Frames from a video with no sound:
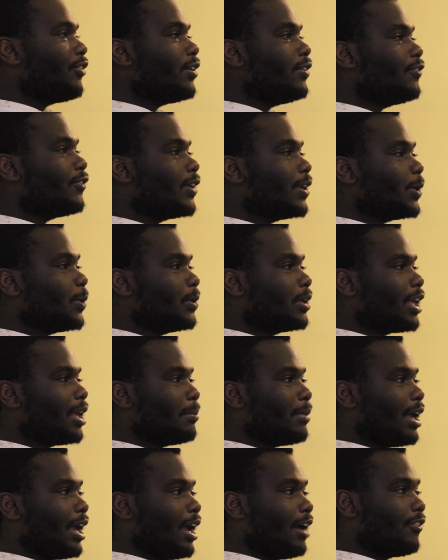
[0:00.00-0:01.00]
Every video
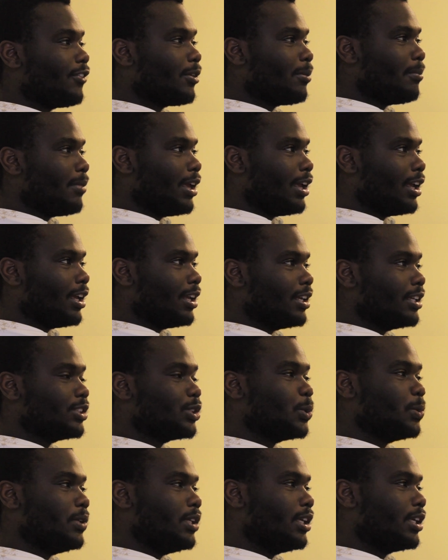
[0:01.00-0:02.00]
game ever made
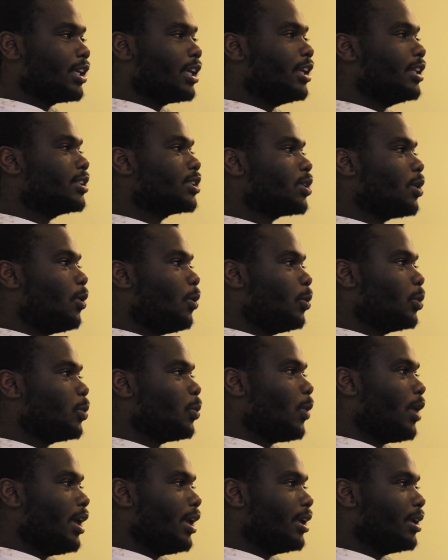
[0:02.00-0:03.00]
is unique in its
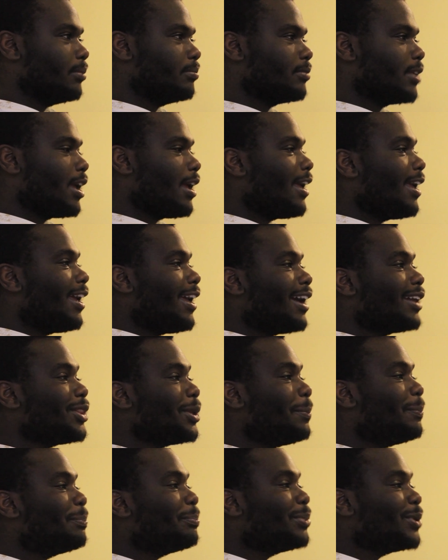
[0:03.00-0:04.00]
own way. And
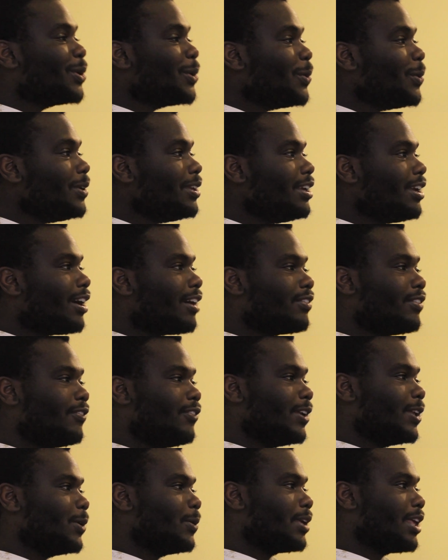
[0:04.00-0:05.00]
the beauty of the
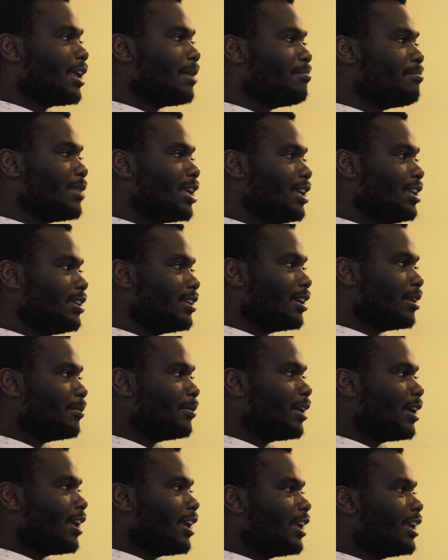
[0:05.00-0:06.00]
video game
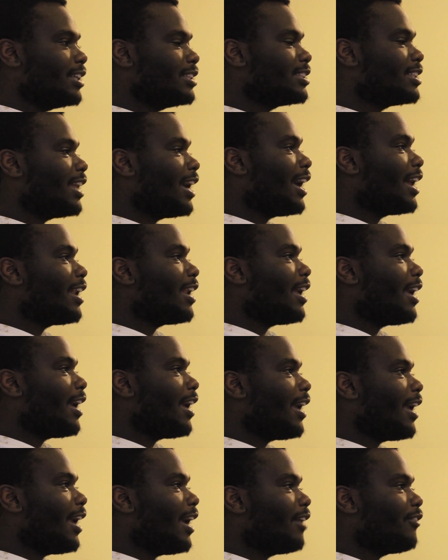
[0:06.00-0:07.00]
medium is that
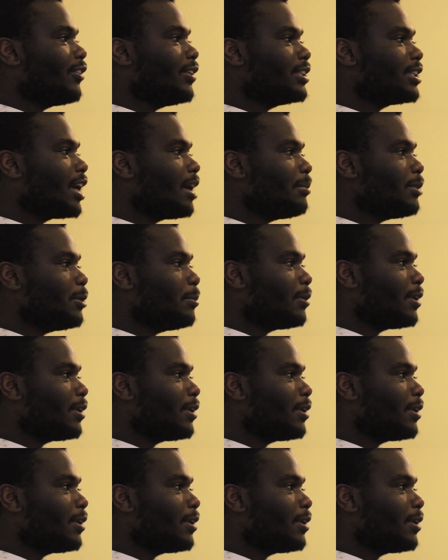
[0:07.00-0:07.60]
every time you